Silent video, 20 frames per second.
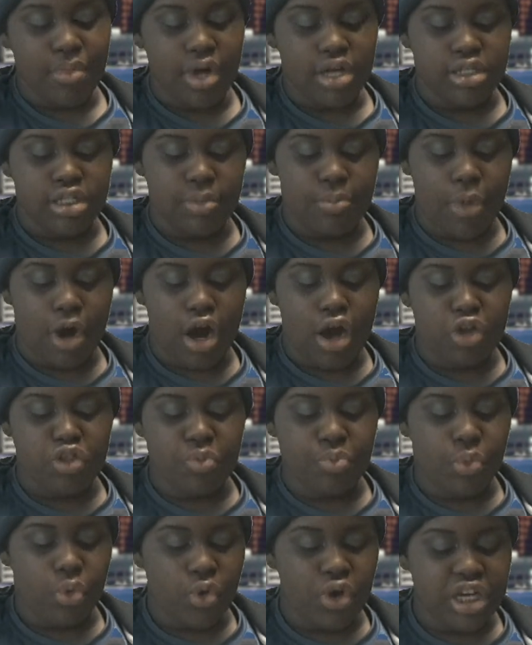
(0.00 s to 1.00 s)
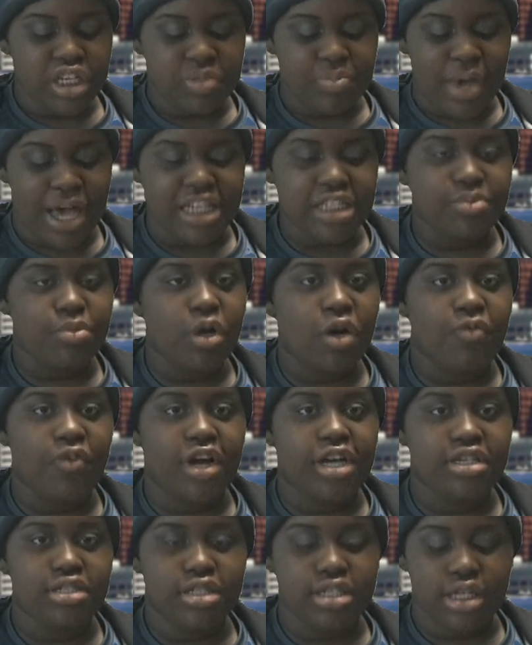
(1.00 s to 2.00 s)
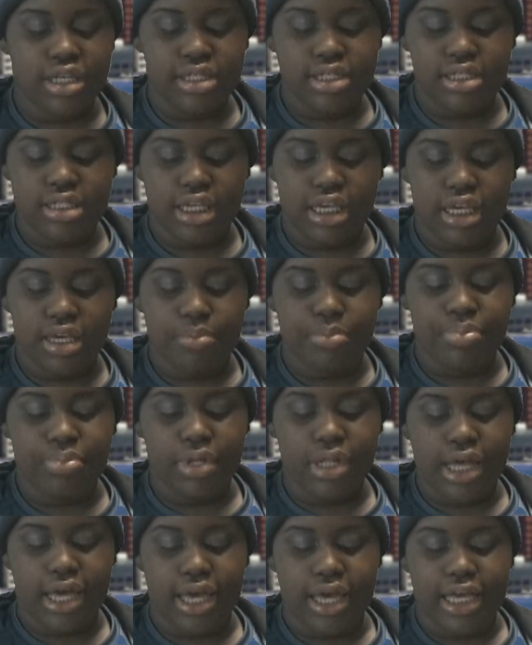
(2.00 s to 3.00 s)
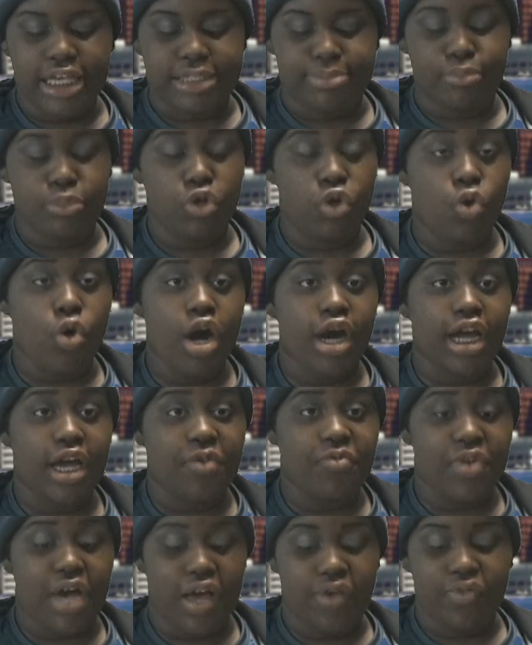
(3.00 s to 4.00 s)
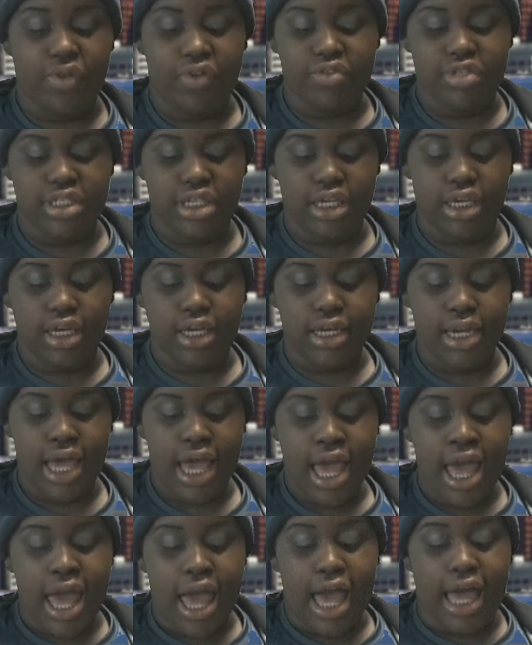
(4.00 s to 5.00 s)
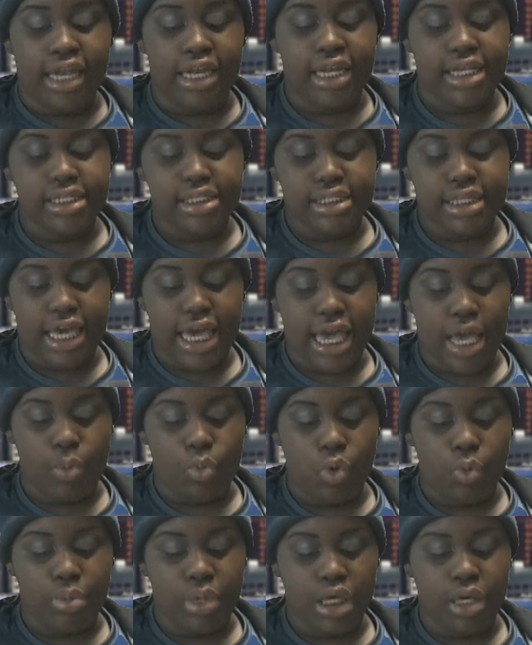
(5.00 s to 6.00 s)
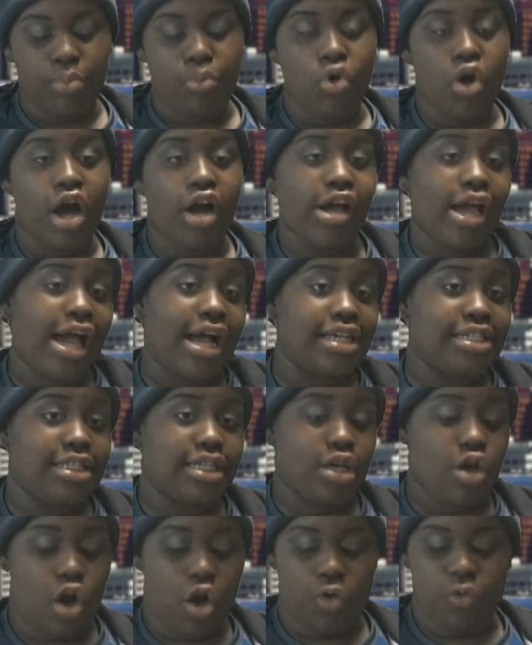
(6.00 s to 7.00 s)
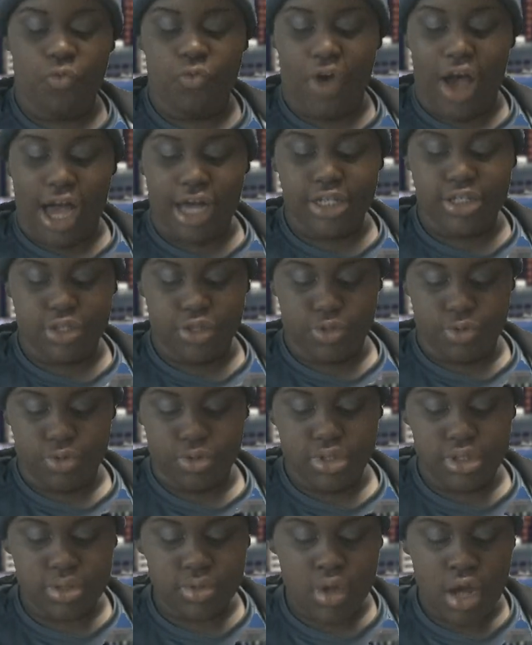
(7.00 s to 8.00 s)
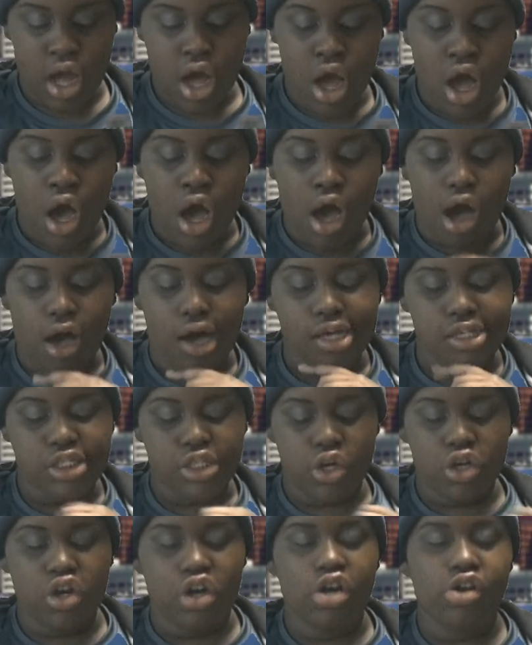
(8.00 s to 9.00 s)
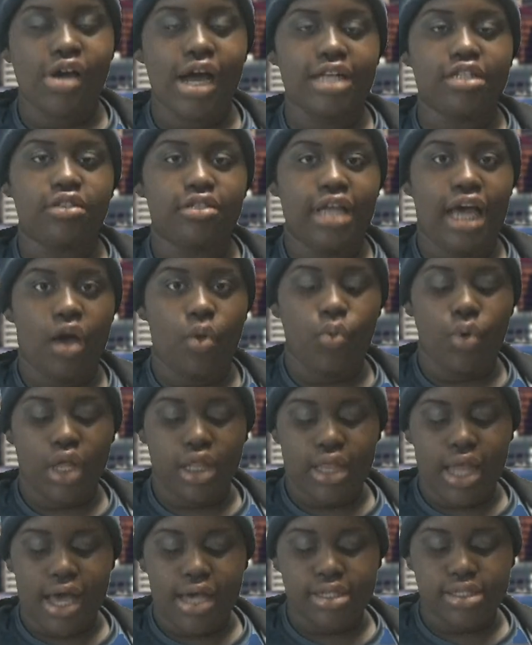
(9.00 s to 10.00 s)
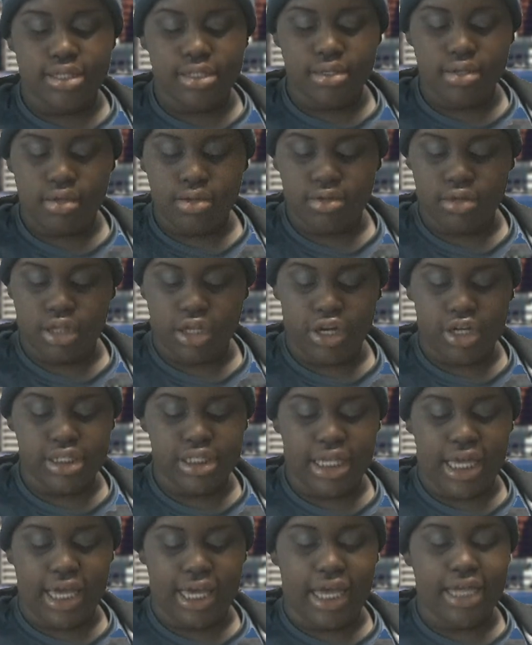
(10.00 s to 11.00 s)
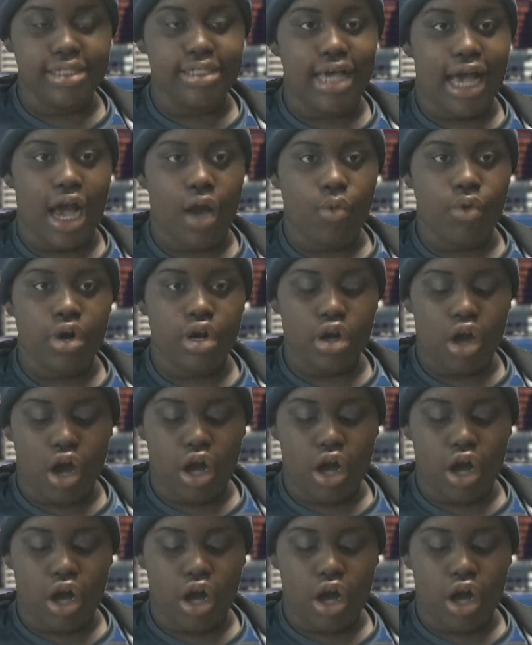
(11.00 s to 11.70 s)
Tomorrow, the boys basketball varsity team plays Newark at 5:15, and this game will be broadcasted on Fox News. Also, congrats on that win last Thursday against Howard.